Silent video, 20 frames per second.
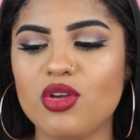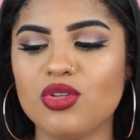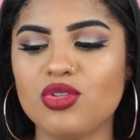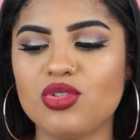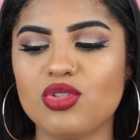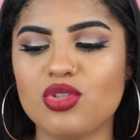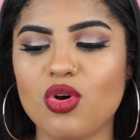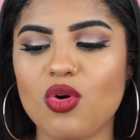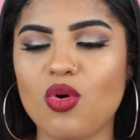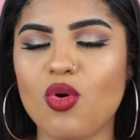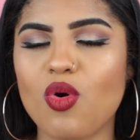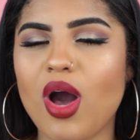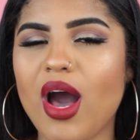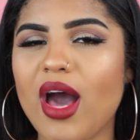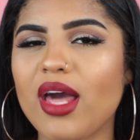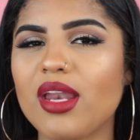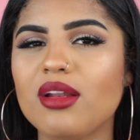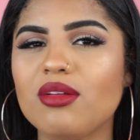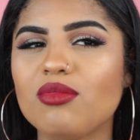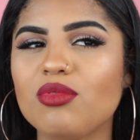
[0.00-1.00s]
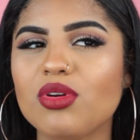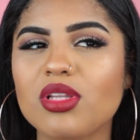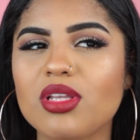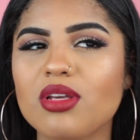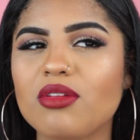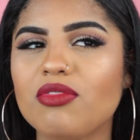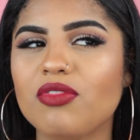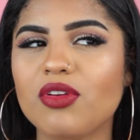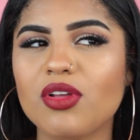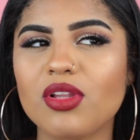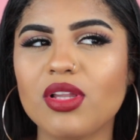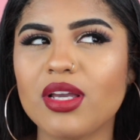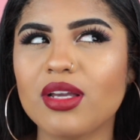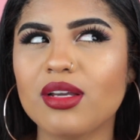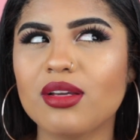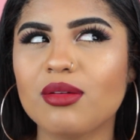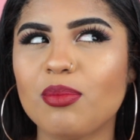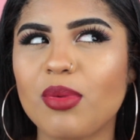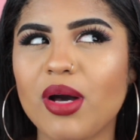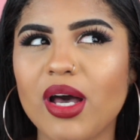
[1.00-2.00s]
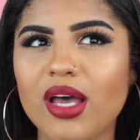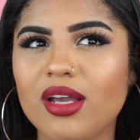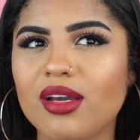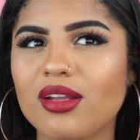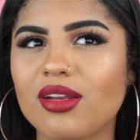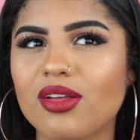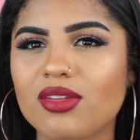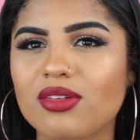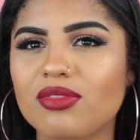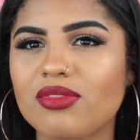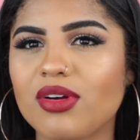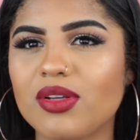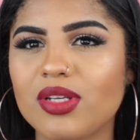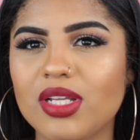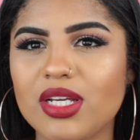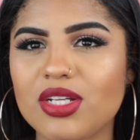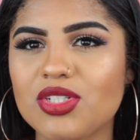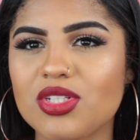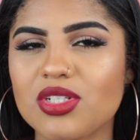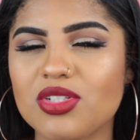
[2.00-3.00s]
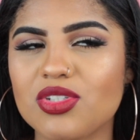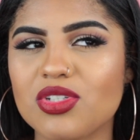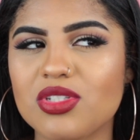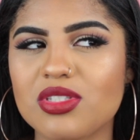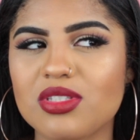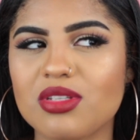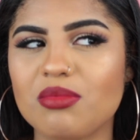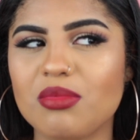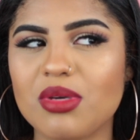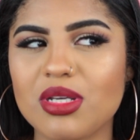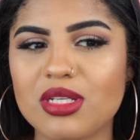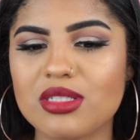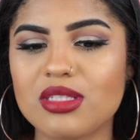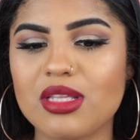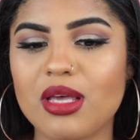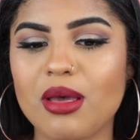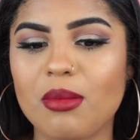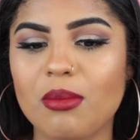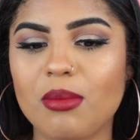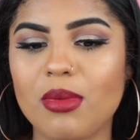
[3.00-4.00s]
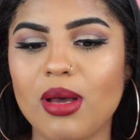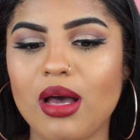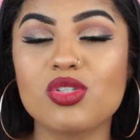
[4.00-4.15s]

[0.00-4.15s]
So I didn't really feel like buying another foundation just to mix them.